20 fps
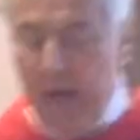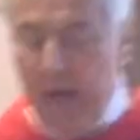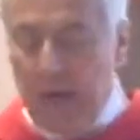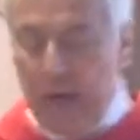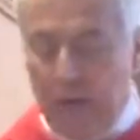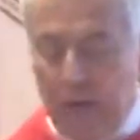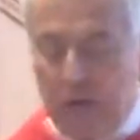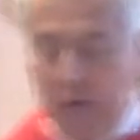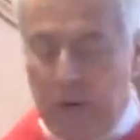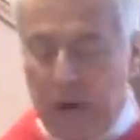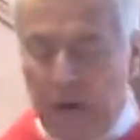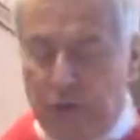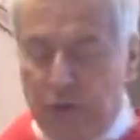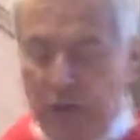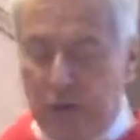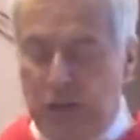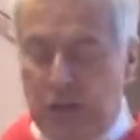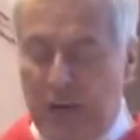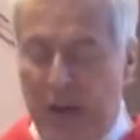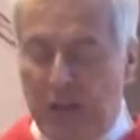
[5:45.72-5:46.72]
being a
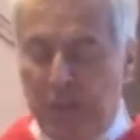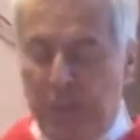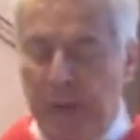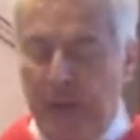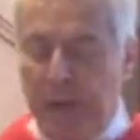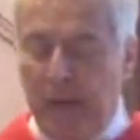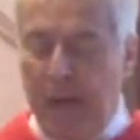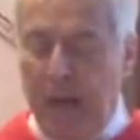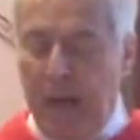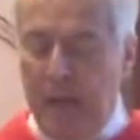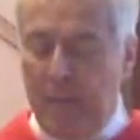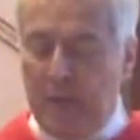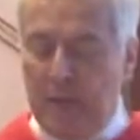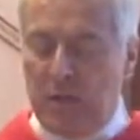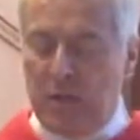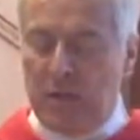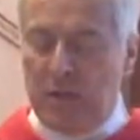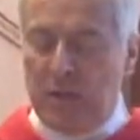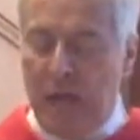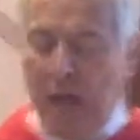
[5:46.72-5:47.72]
treasure chest became
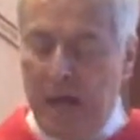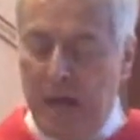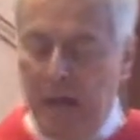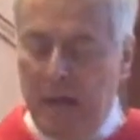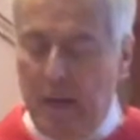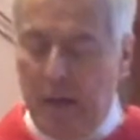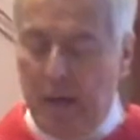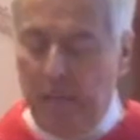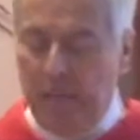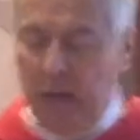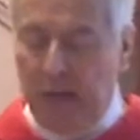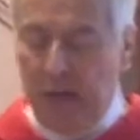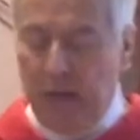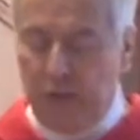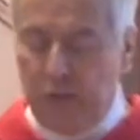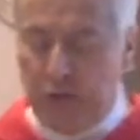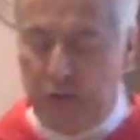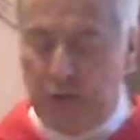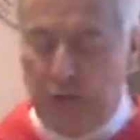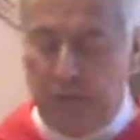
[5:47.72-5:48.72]
instead a
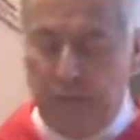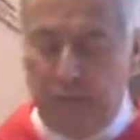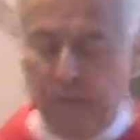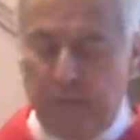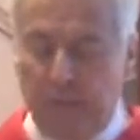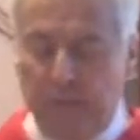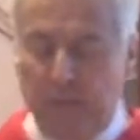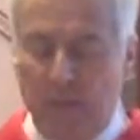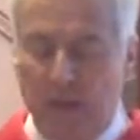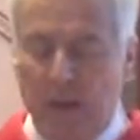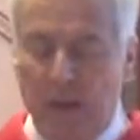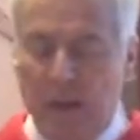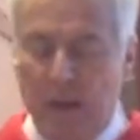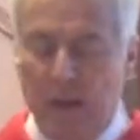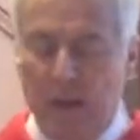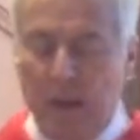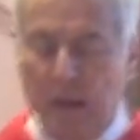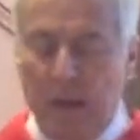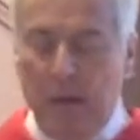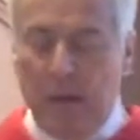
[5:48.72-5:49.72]
manger,
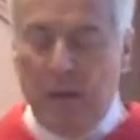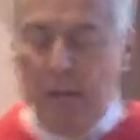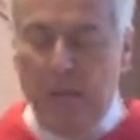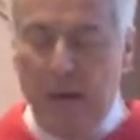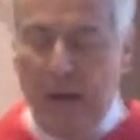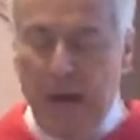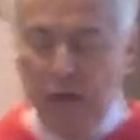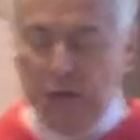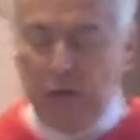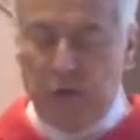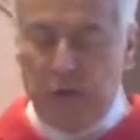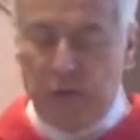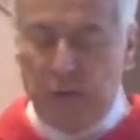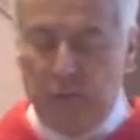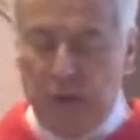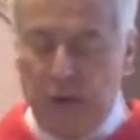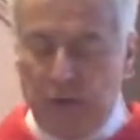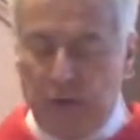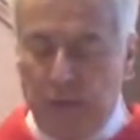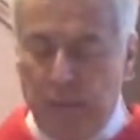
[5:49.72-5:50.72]
the manger
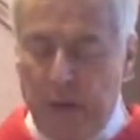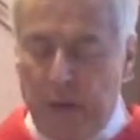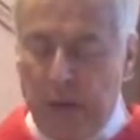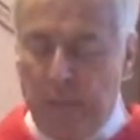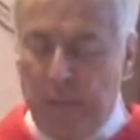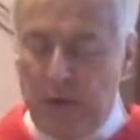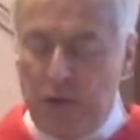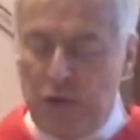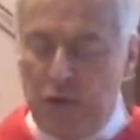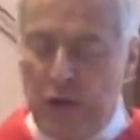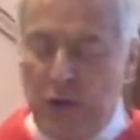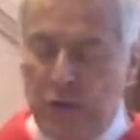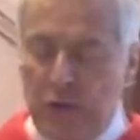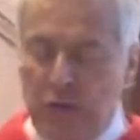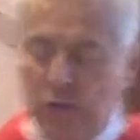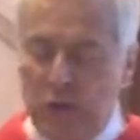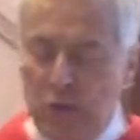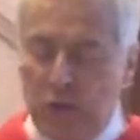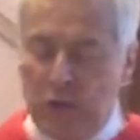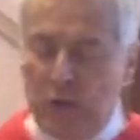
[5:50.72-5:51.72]
in which the baby
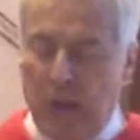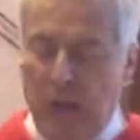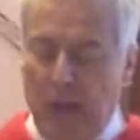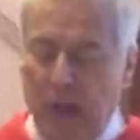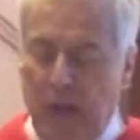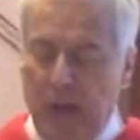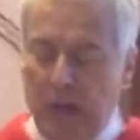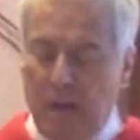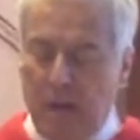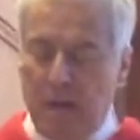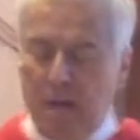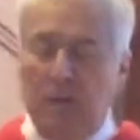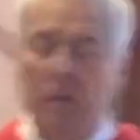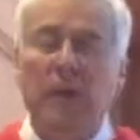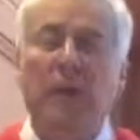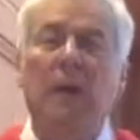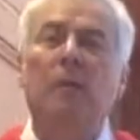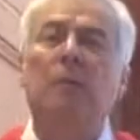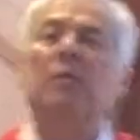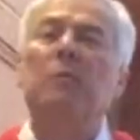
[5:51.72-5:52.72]
Jesus was laid
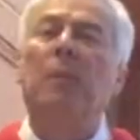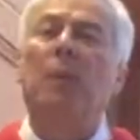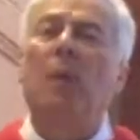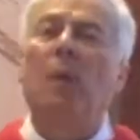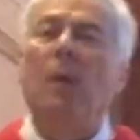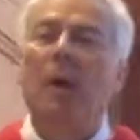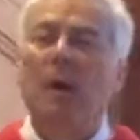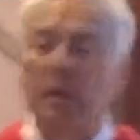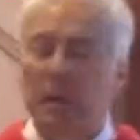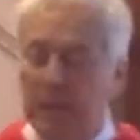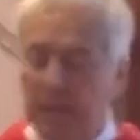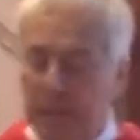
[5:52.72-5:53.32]
when he was born.